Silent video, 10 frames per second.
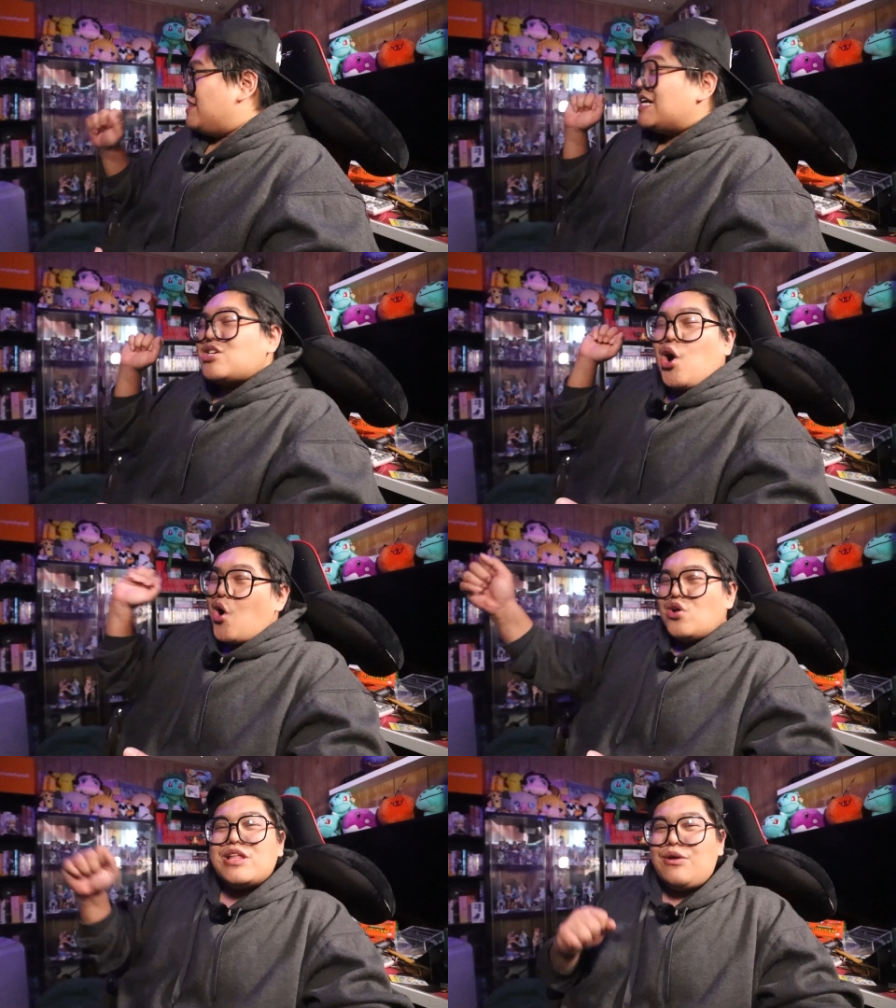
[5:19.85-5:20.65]
That's
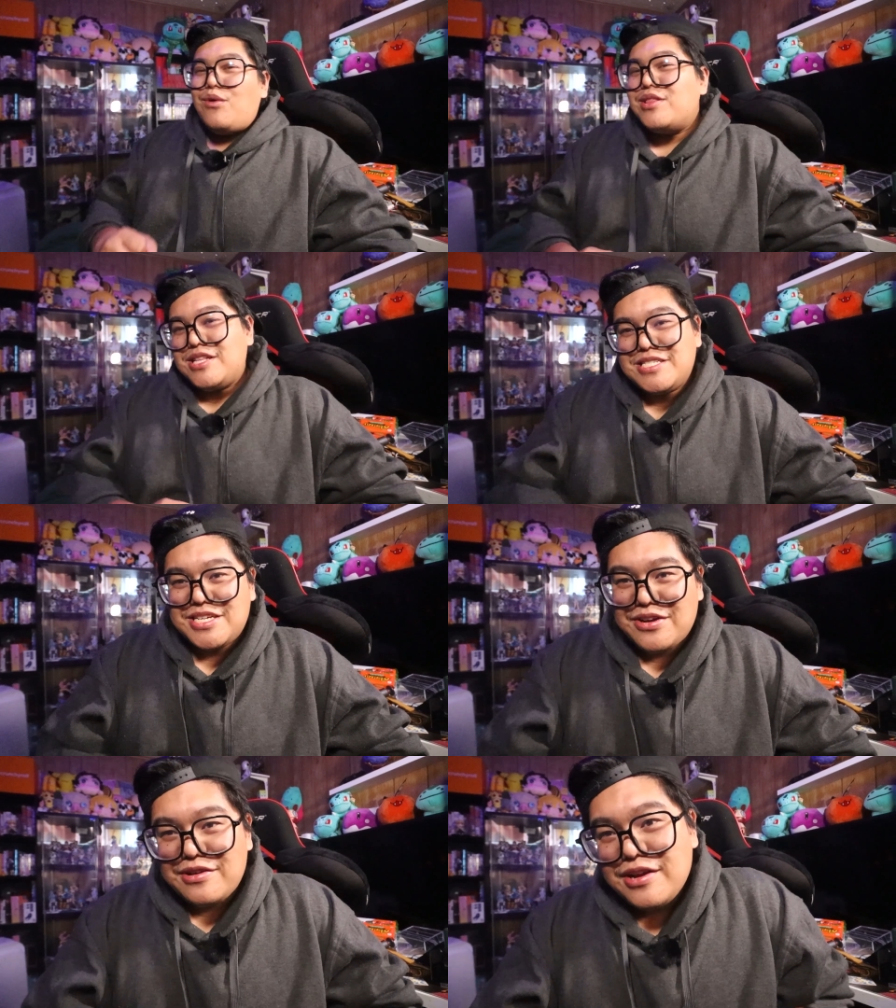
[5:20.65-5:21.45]
all I want this
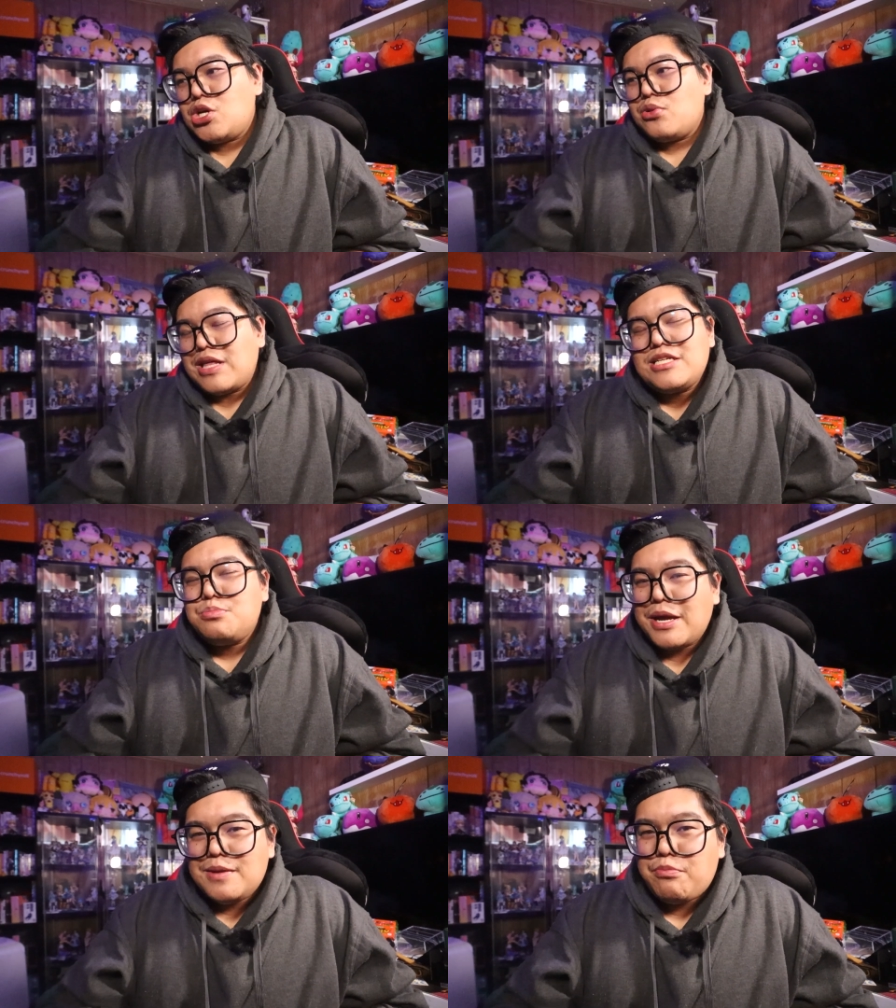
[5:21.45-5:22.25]
year. So that's
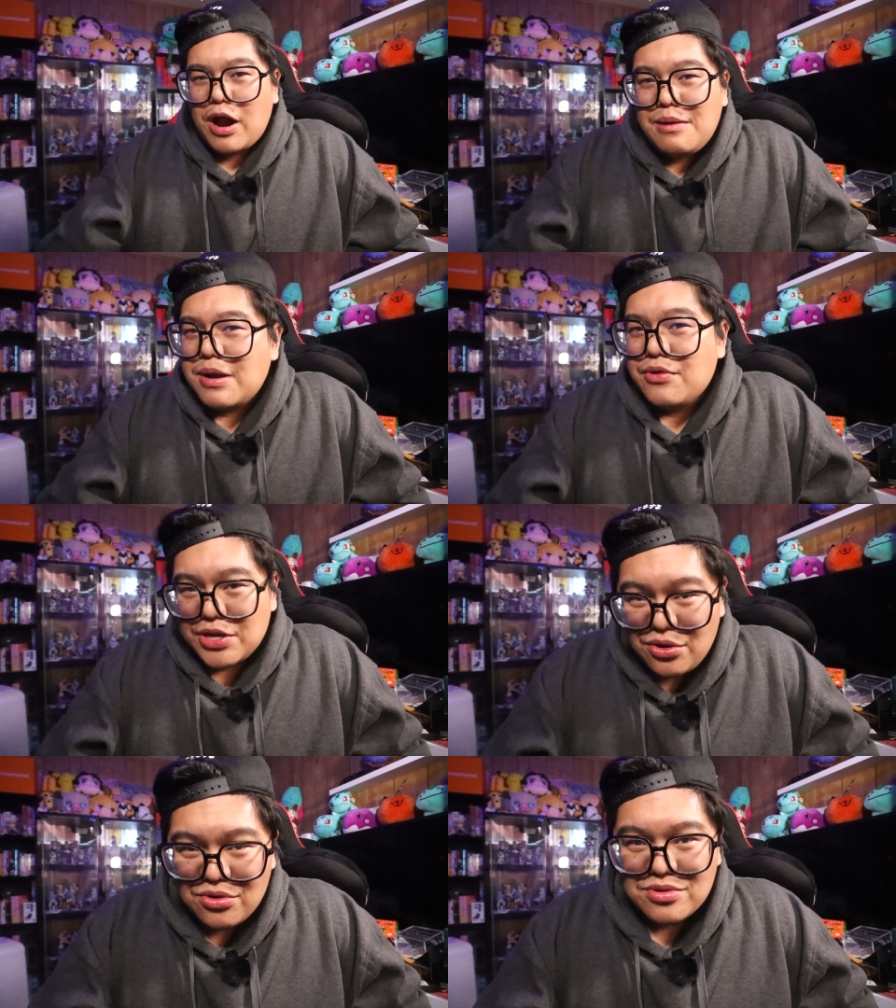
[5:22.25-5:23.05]
my primary
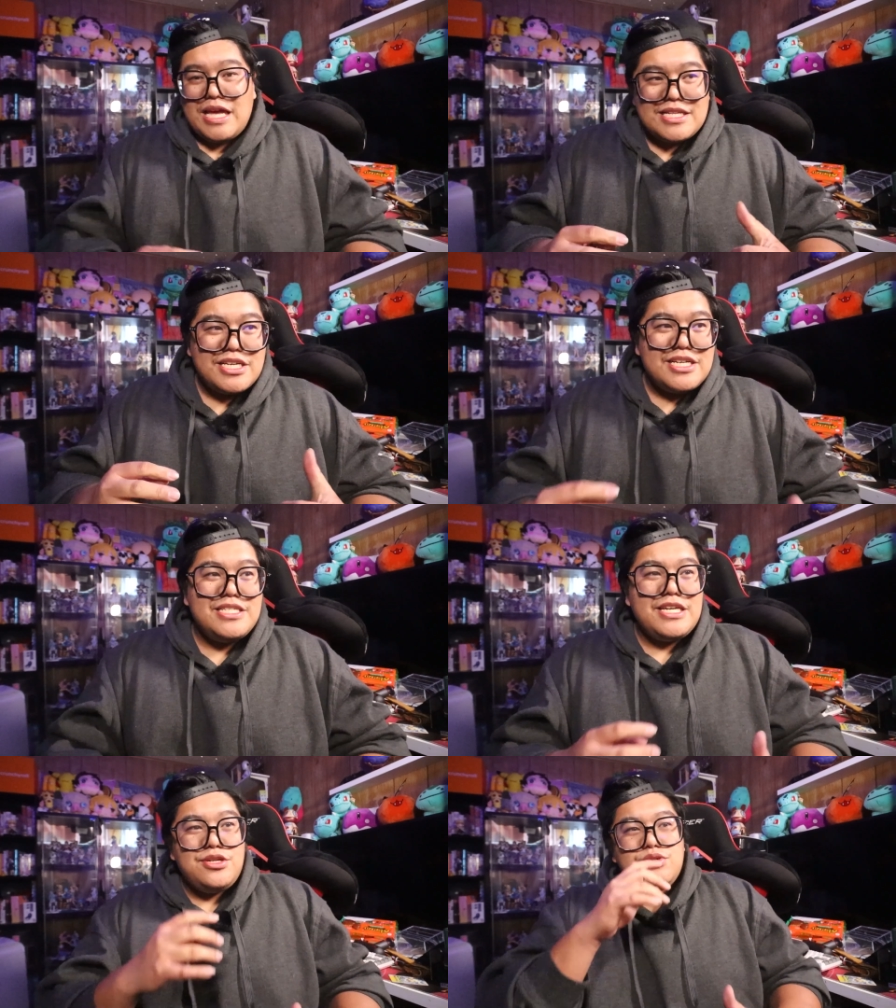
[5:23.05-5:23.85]
goal, and to
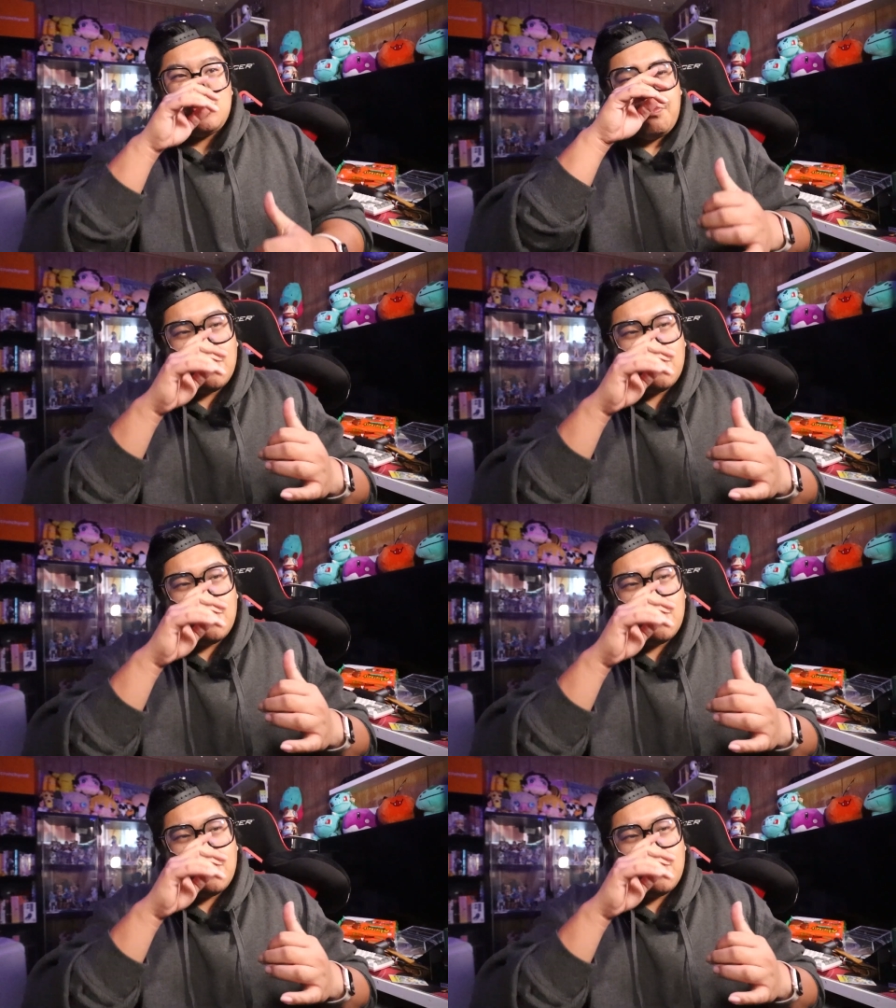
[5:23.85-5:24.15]
continue to